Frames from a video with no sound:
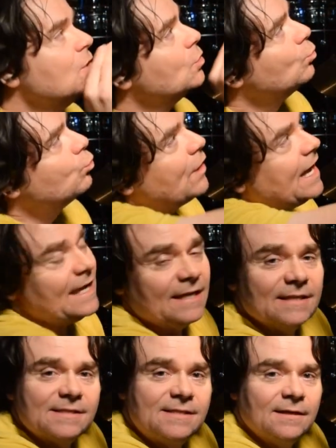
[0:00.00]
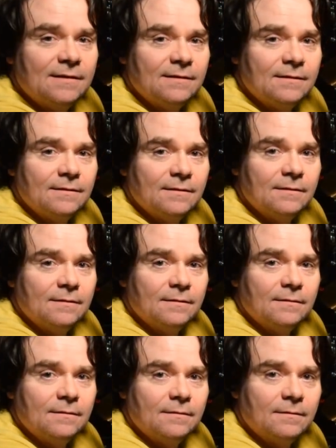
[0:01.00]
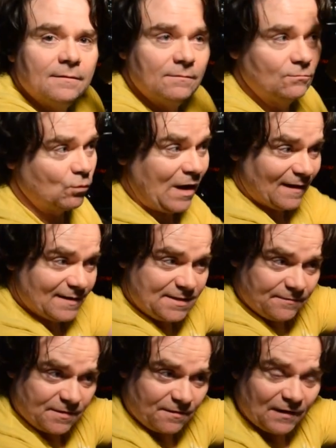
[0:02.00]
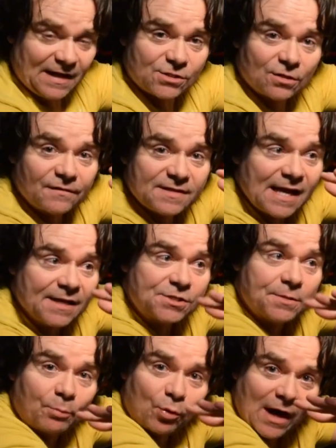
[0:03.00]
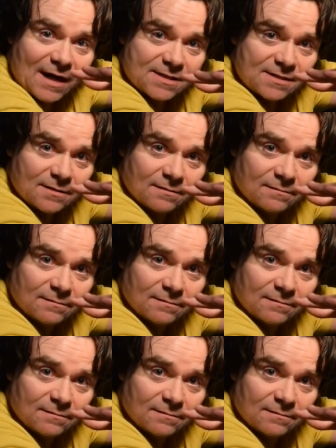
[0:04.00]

raised relative to the flat surface as depressed.